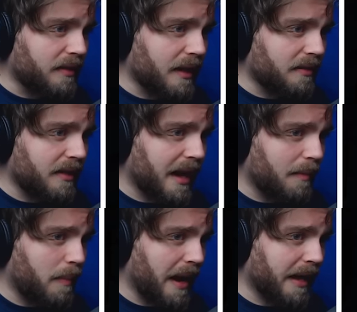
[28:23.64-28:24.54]
Let's
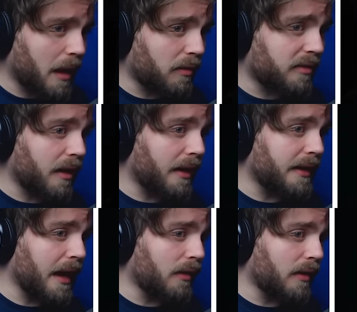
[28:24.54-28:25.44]
head back
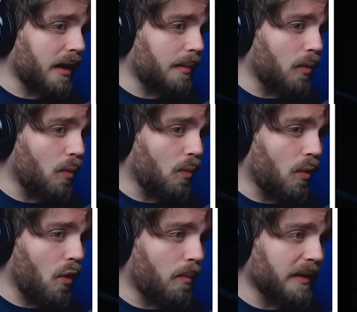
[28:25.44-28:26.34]
outside now that I'm all
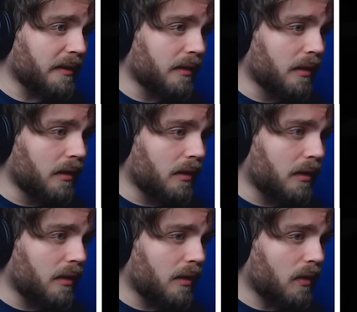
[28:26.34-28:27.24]
warm and
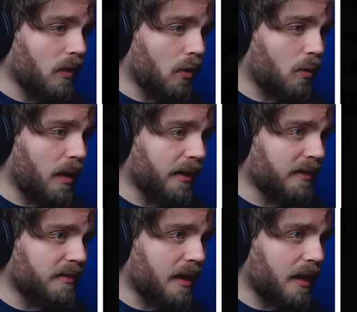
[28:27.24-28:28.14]
not
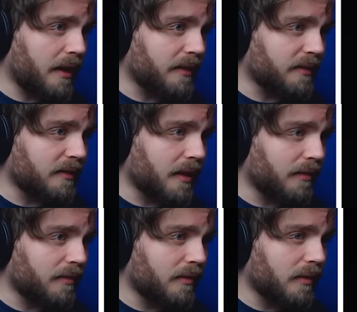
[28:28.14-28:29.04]
quite as tired and
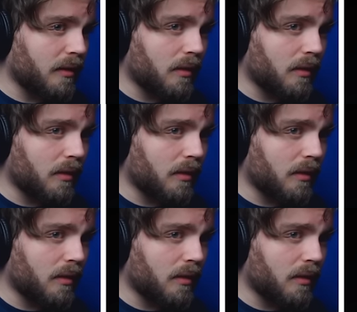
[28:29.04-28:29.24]
stuff.